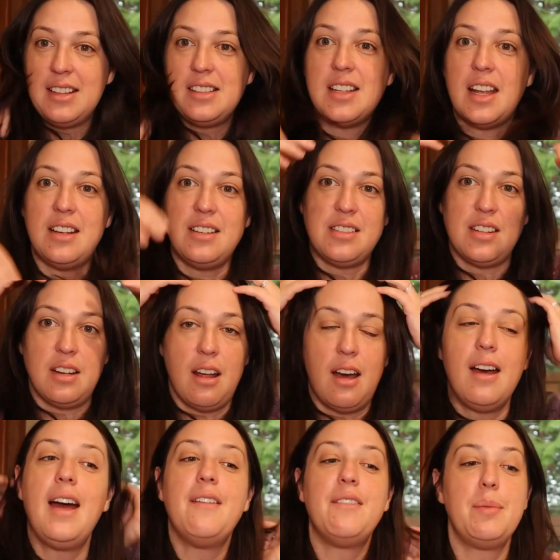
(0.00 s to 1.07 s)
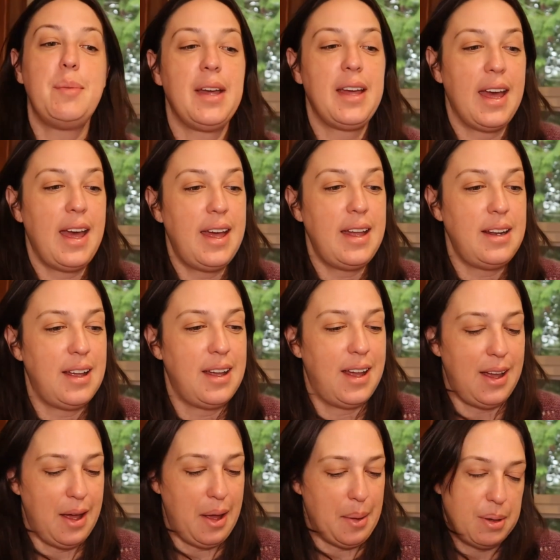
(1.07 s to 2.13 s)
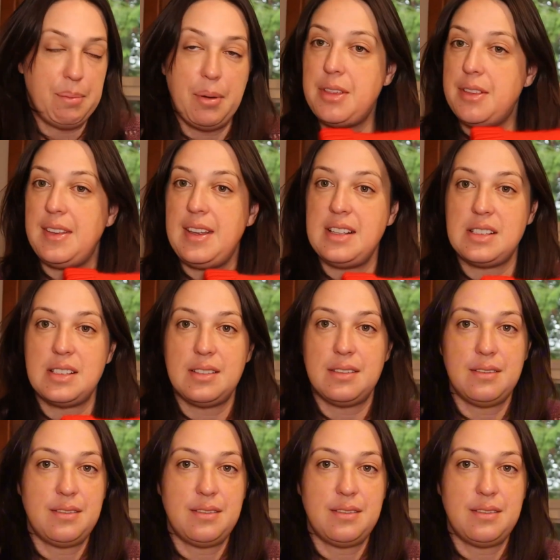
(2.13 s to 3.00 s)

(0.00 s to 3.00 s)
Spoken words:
tend to not have a big head, but both of these